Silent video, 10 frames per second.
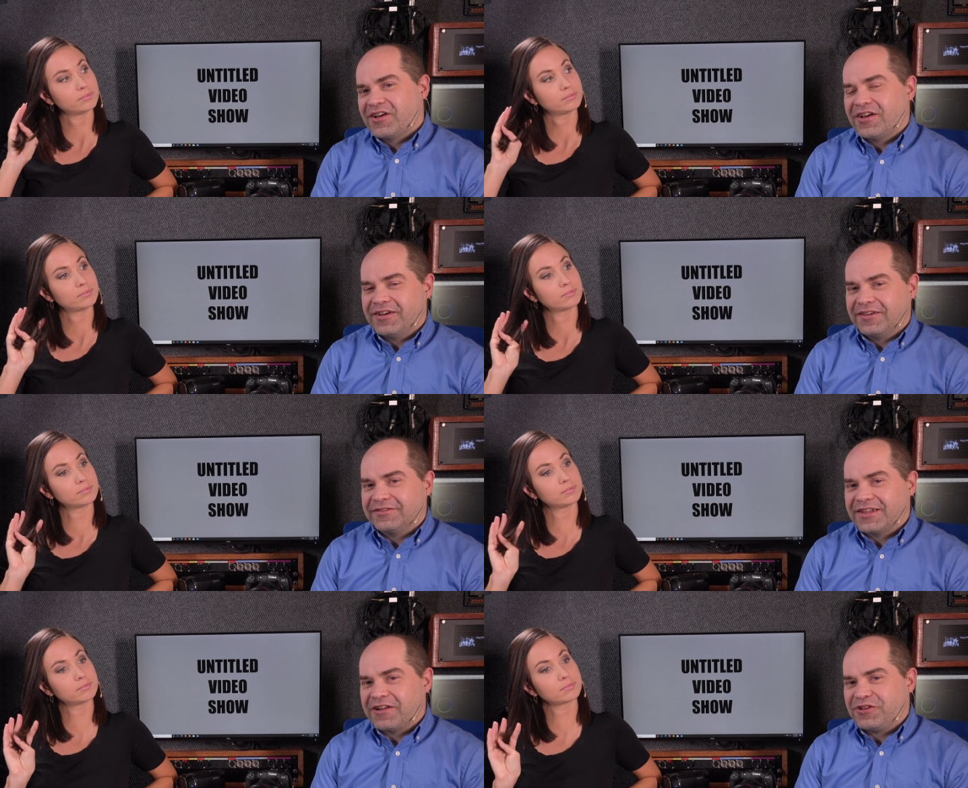
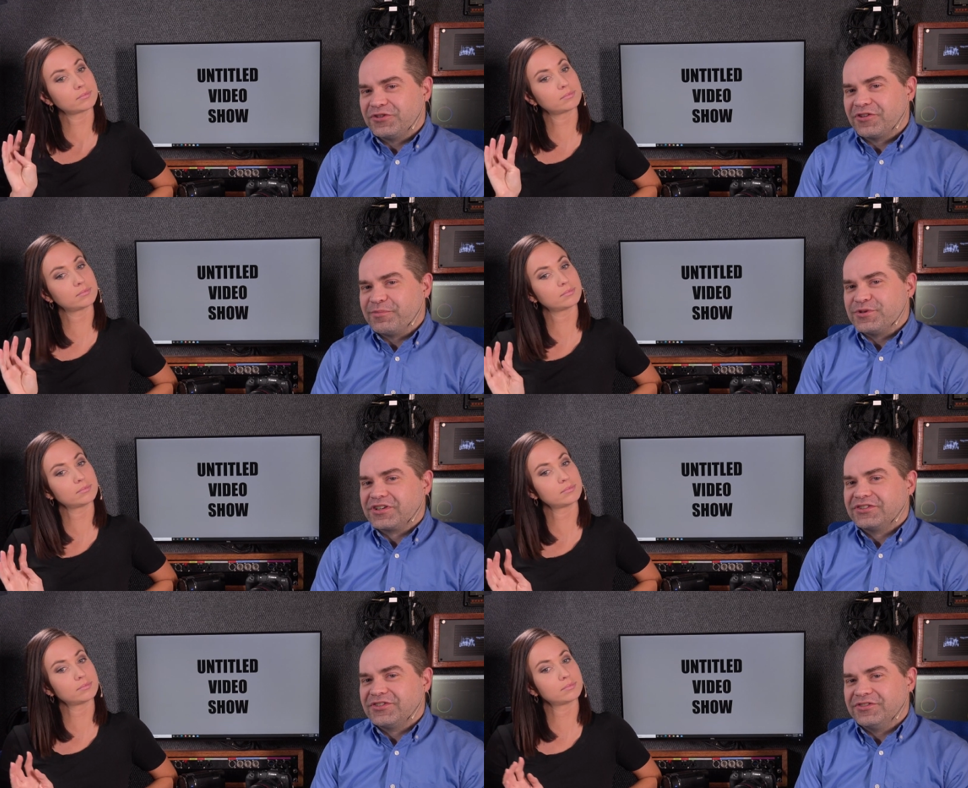Speaker 1: how to use her book
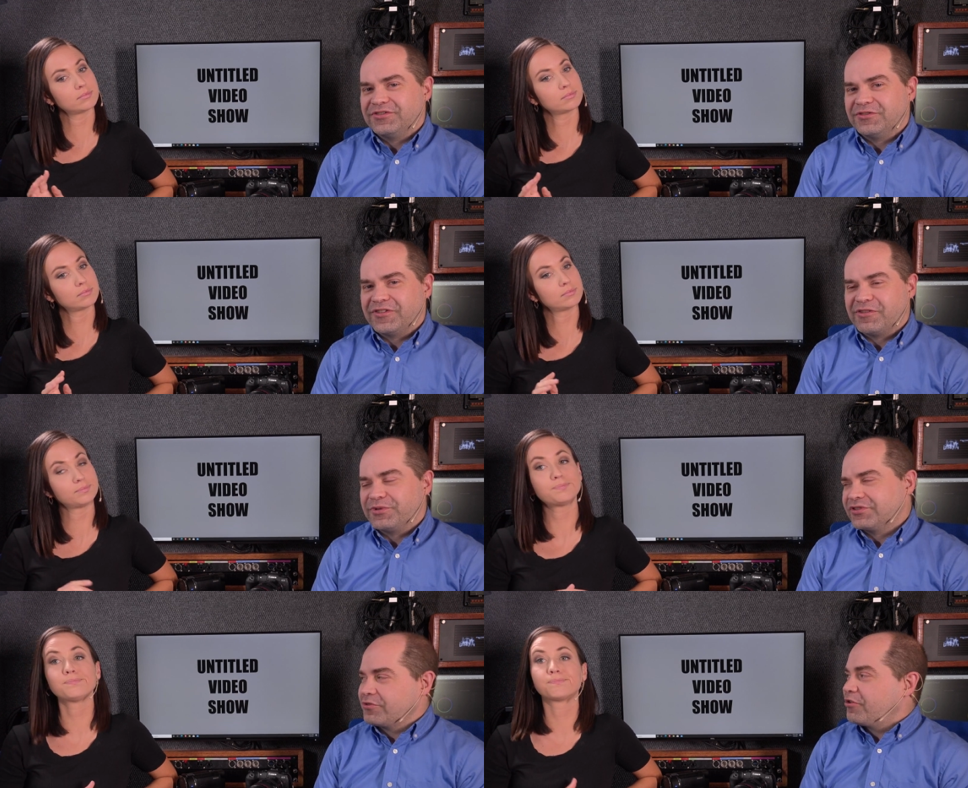to develop
Speaker 2: a
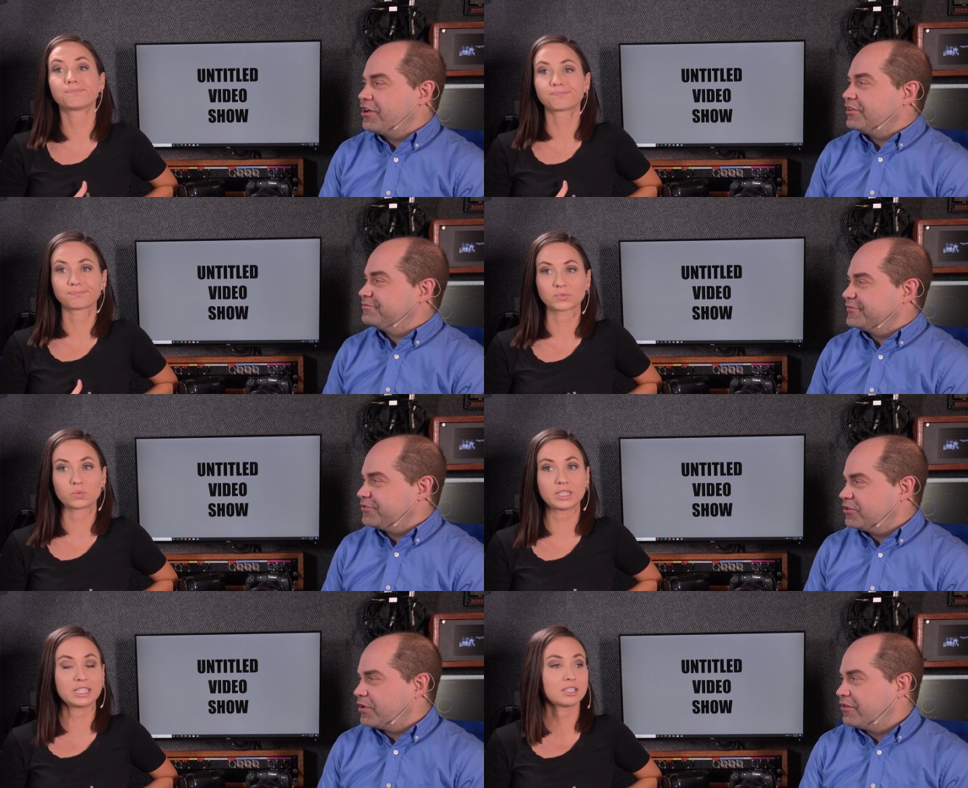story.
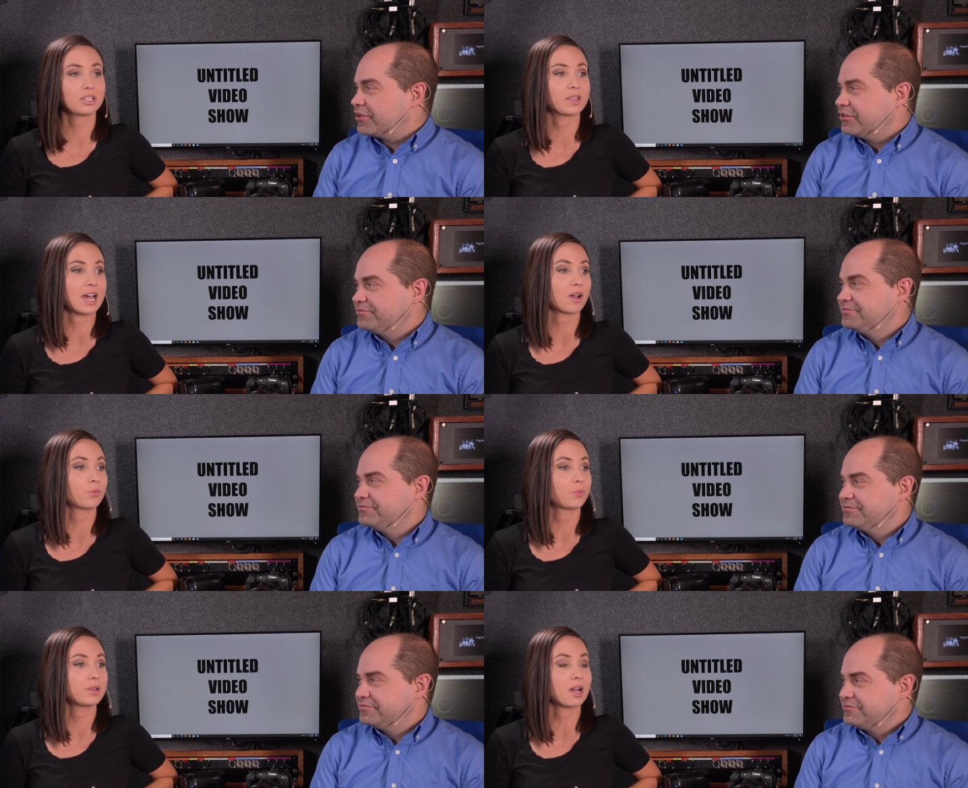We did do that.
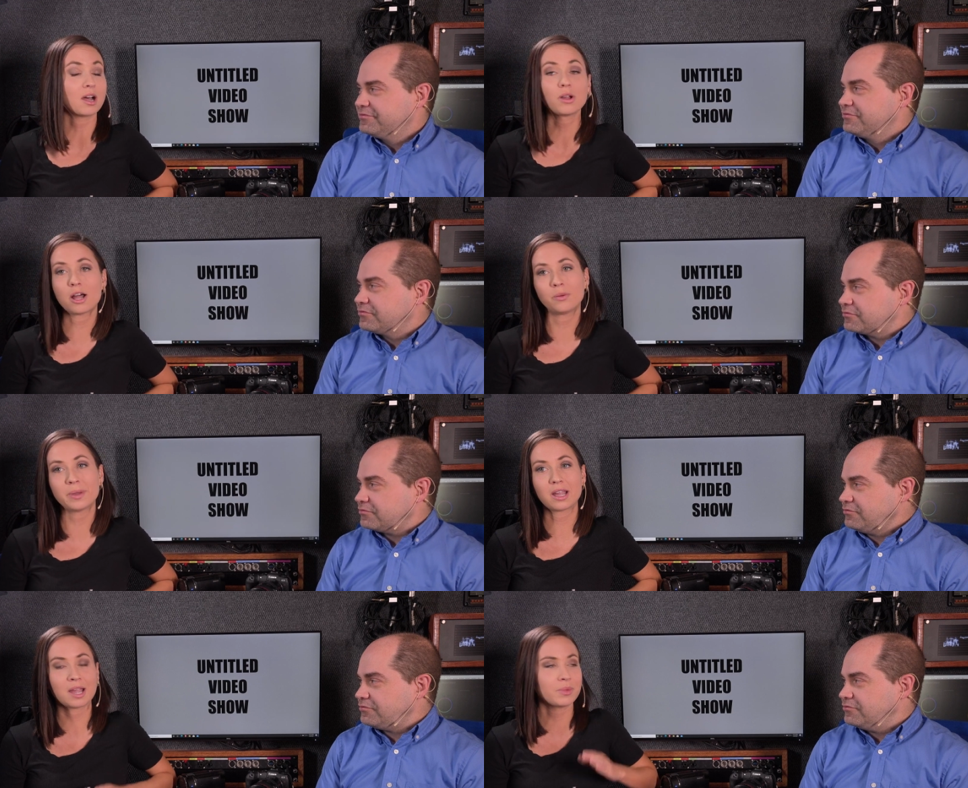
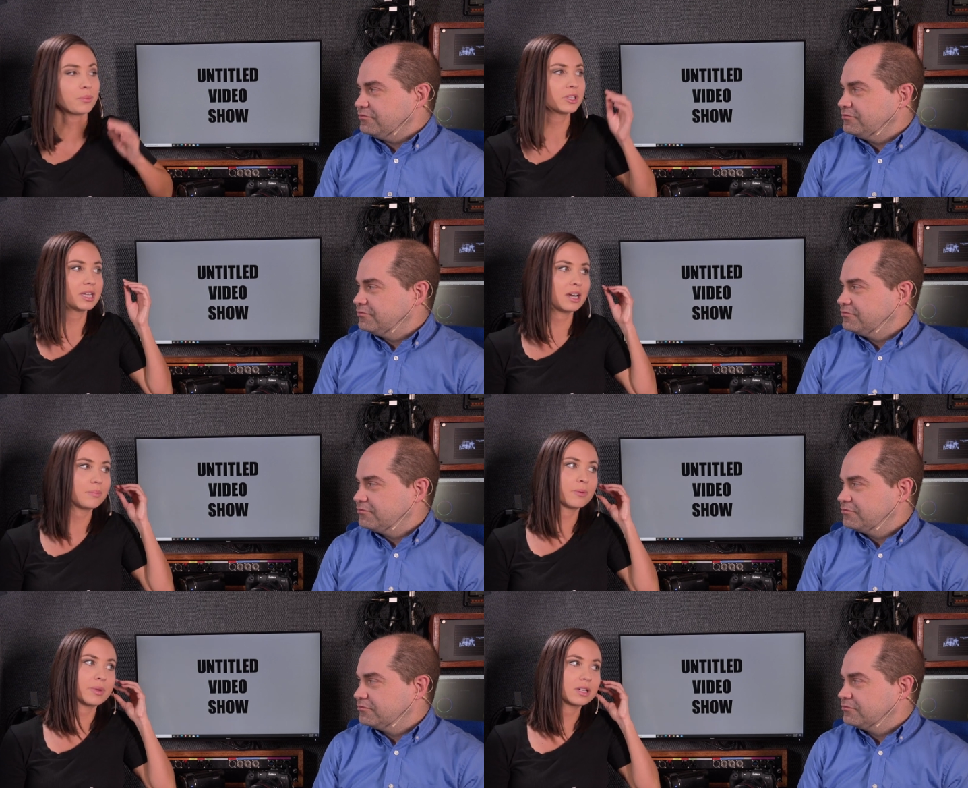I might put that up
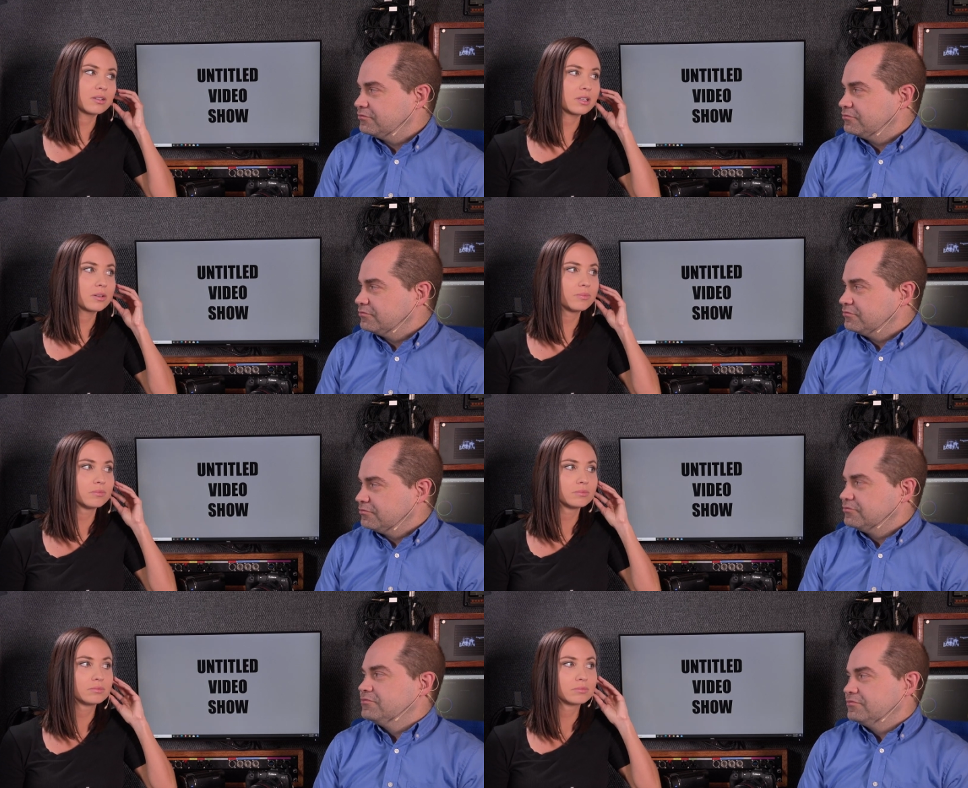on my YouTube.
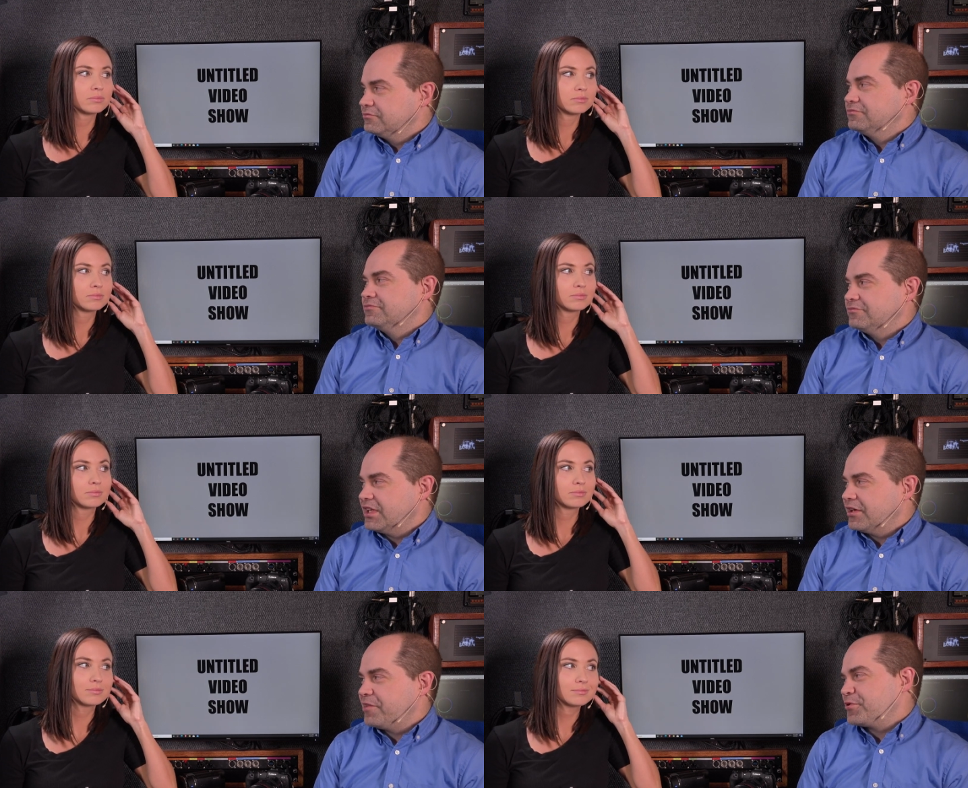
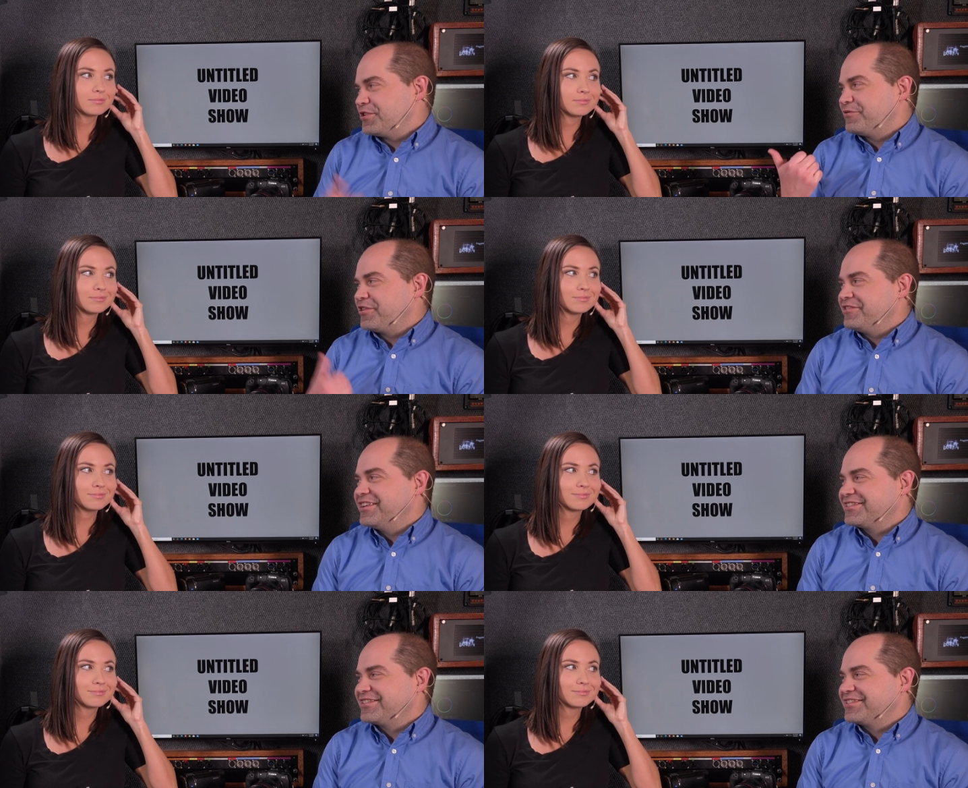
Speaker 1: I uploaded it for you last